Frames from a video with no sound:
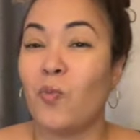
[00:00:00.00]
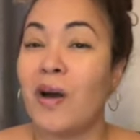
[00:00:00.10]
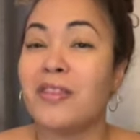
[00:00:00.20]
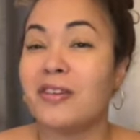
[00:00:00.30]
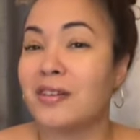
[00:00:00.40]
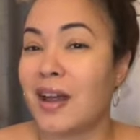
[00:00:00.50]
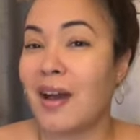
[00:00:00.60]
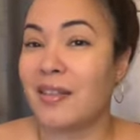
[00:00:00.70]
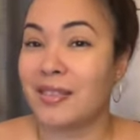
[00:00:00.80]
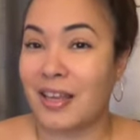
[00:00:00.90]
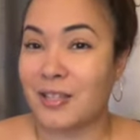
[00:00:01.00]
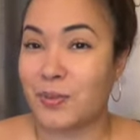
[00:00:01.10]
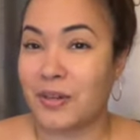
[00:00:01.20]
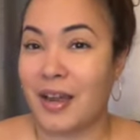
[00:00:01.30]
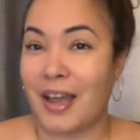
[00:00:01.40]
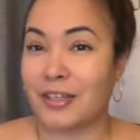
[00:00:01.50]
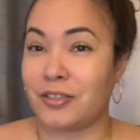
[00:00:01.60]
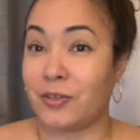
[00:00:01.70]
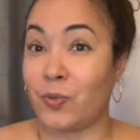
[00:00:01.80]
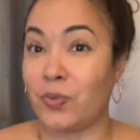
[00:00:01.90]
whether or not that's what it
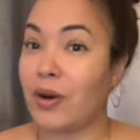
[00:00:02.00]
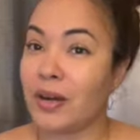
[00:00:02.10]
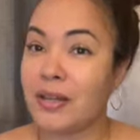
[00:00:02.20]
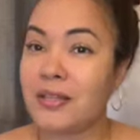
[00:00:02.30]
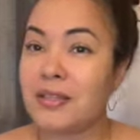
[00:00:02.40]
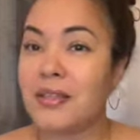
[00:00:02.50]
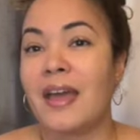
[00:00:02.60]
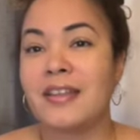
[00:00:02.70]
actually was,